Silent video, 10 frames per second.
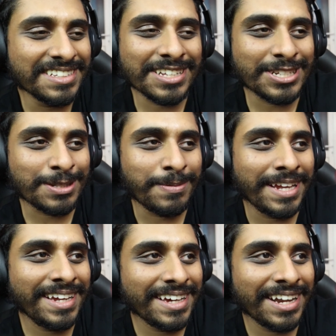it just
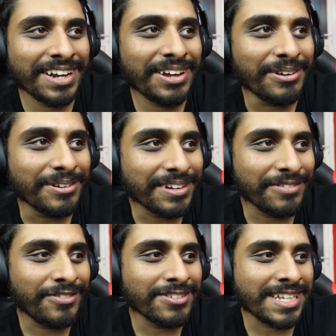me? I don't know.
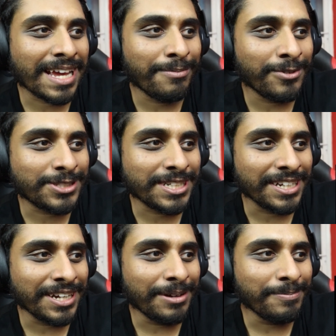It feels like I'm watching